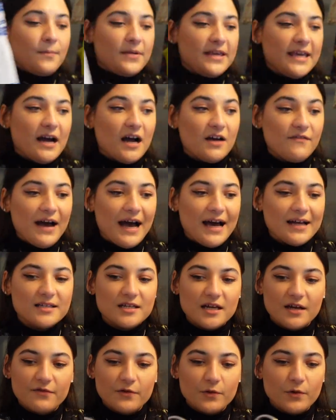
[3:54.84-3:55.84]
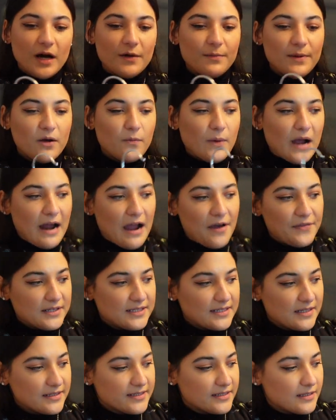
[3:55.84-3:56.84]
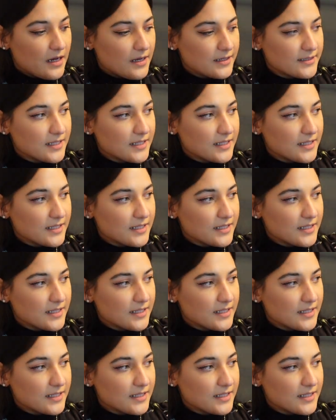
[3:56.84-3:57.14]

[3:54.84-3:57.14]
But yeah, I've had quite a bit of wear out of this since last